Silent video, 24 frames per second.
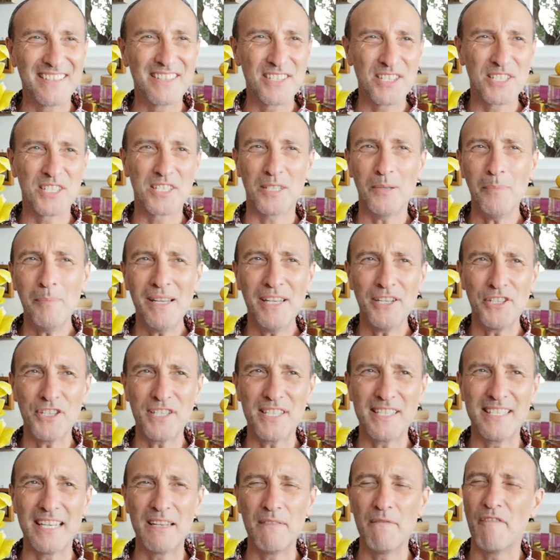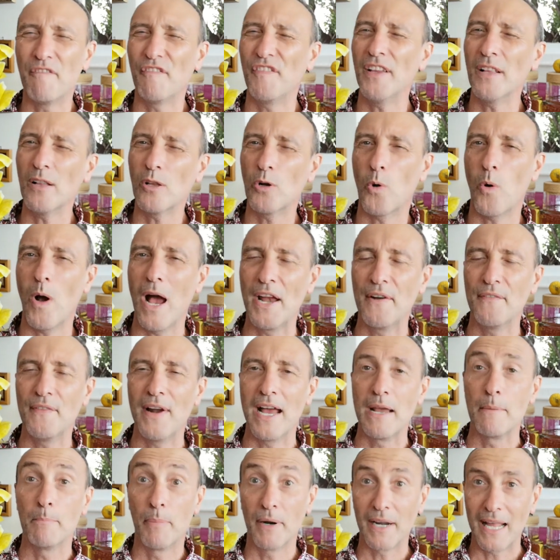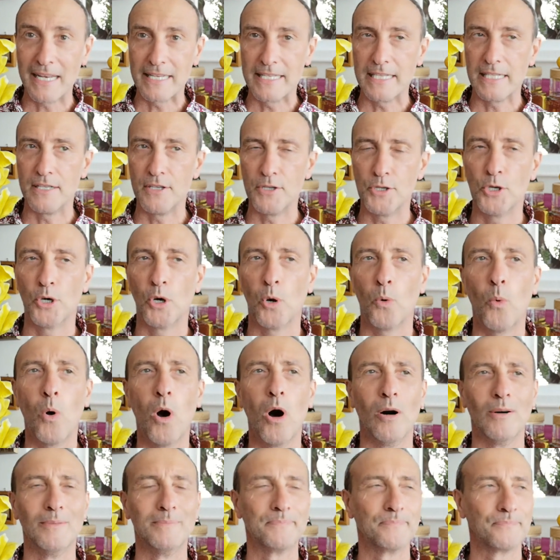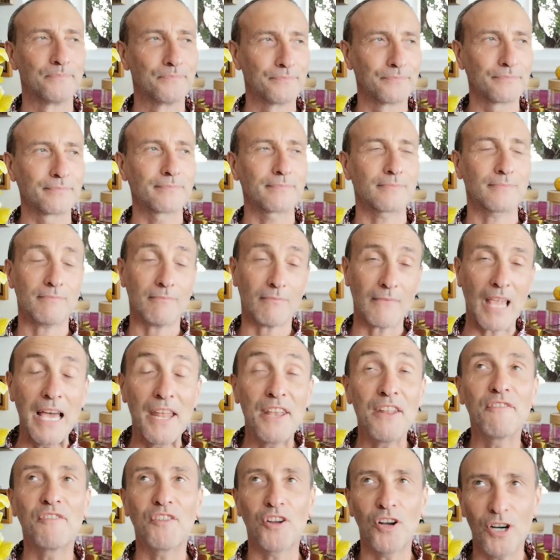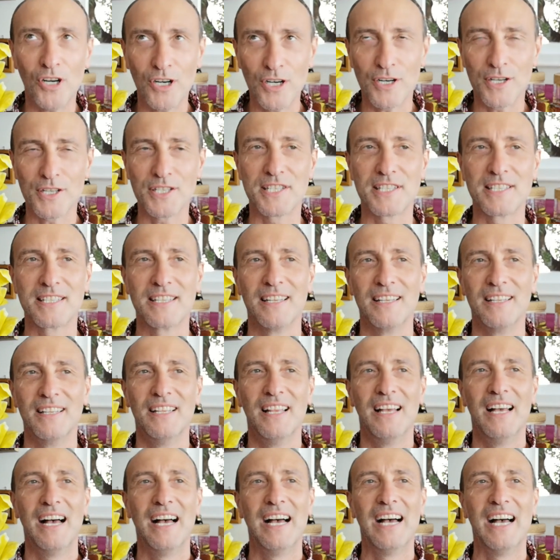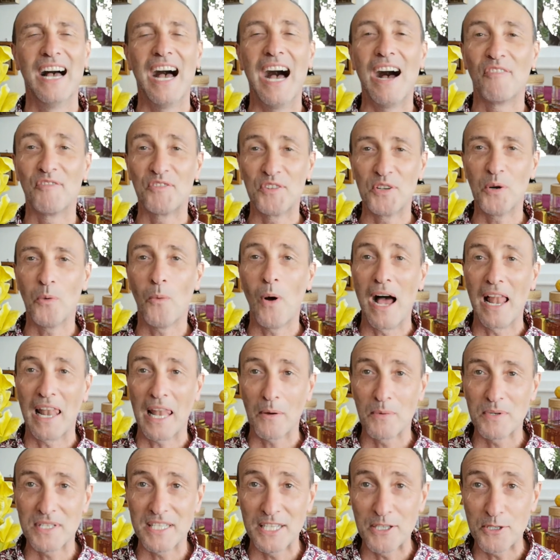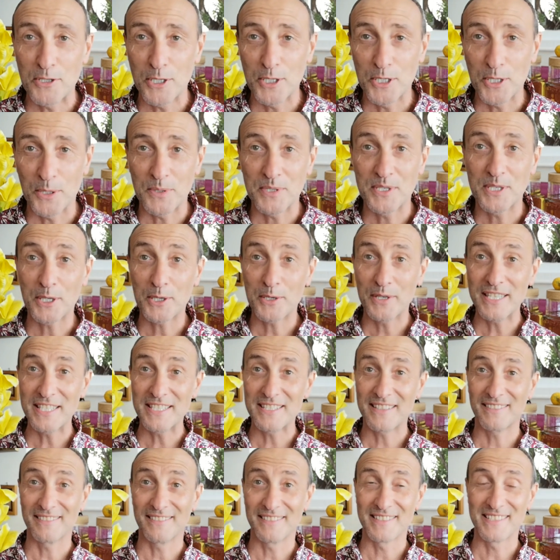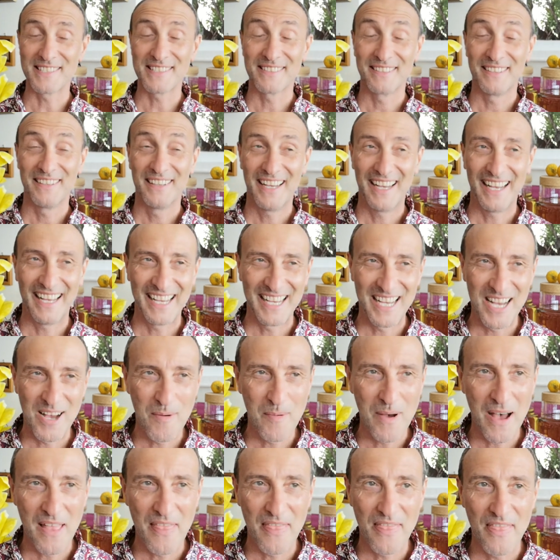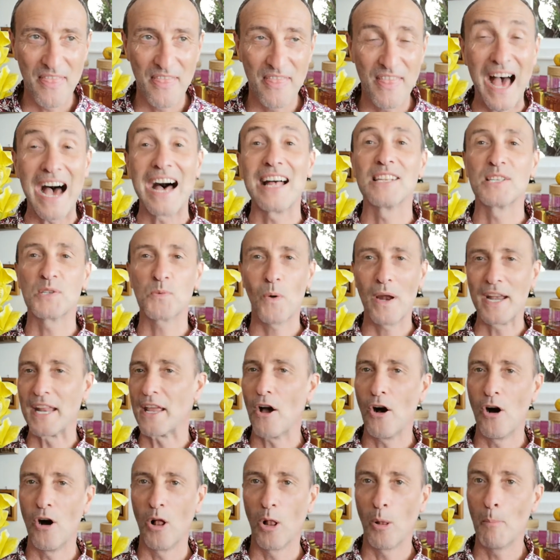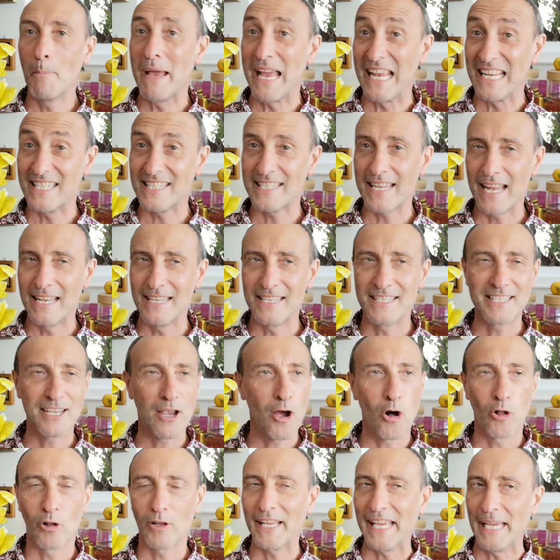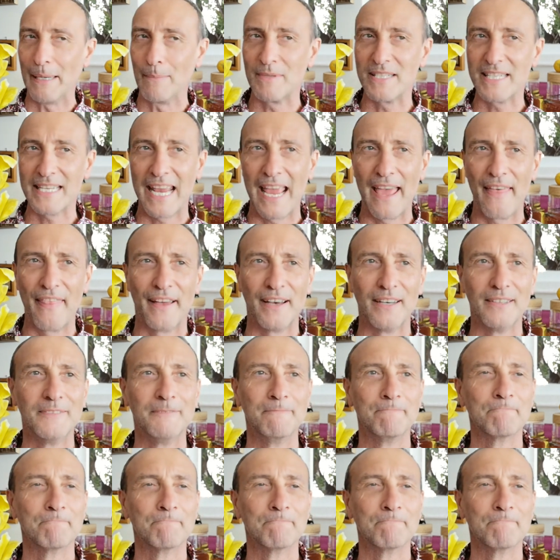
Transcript: something just didn't feel quite right, but I didn't know what. And of course, uh, after a while, I was introduced to crystals. Um, and that's when it all made sense, it all came together.